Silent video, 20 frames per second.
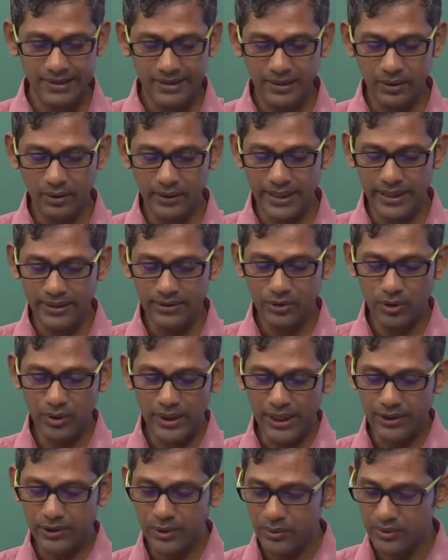Okay, so
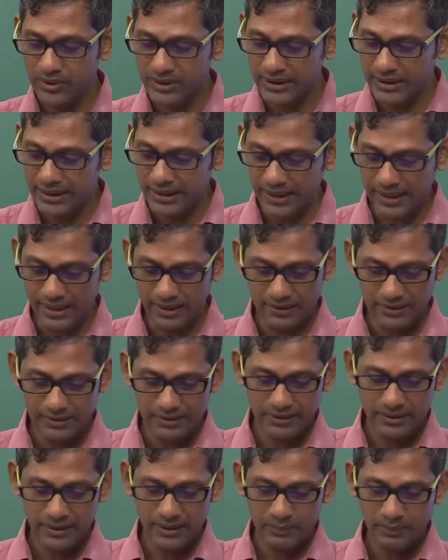as you see here,
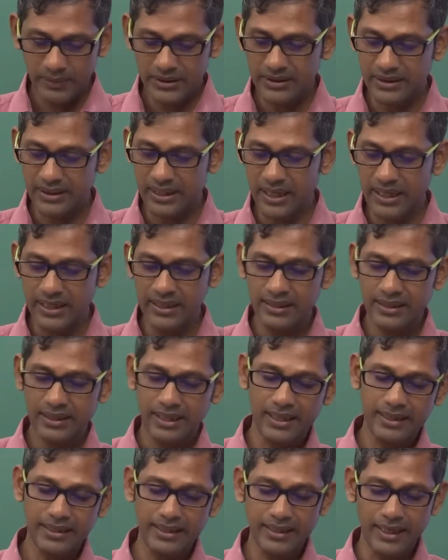basically
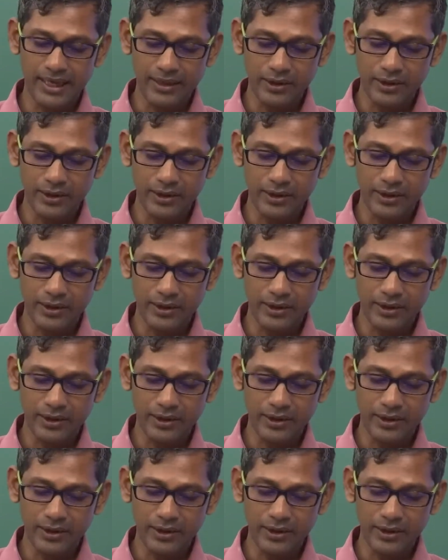in a